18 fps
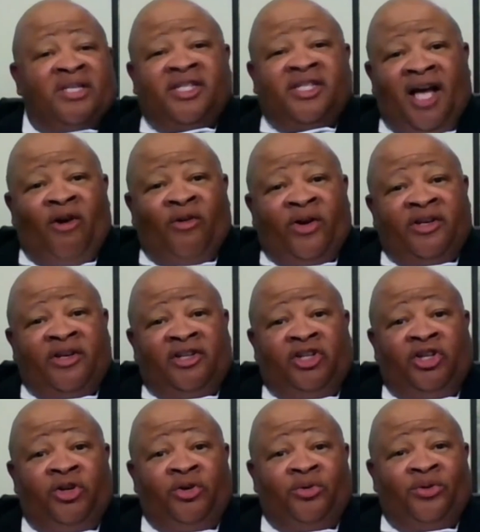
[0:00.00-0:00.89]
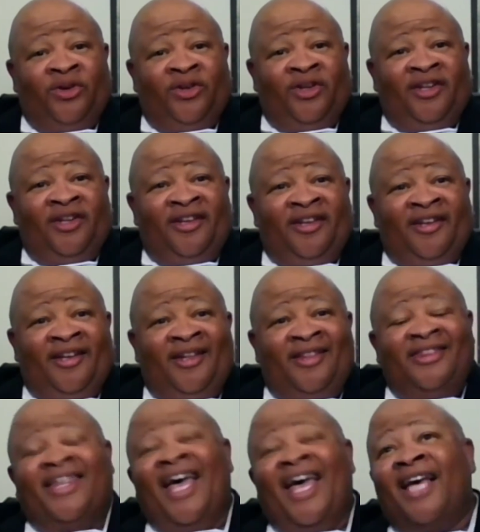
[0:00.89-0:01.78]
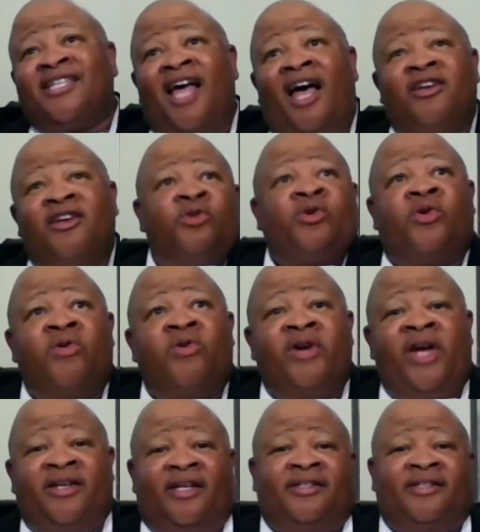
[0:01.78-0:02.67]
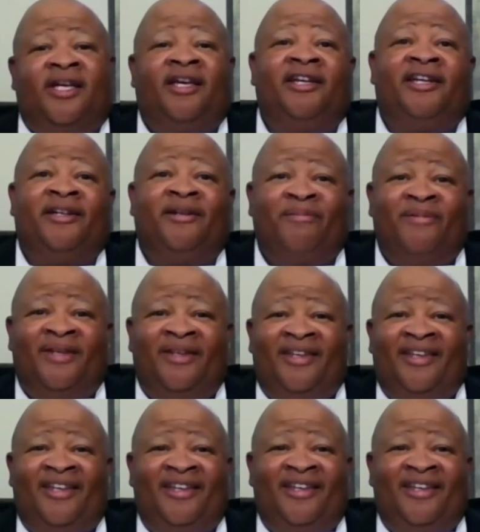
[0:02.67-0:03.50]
I miss talking to you. That's how you create a team.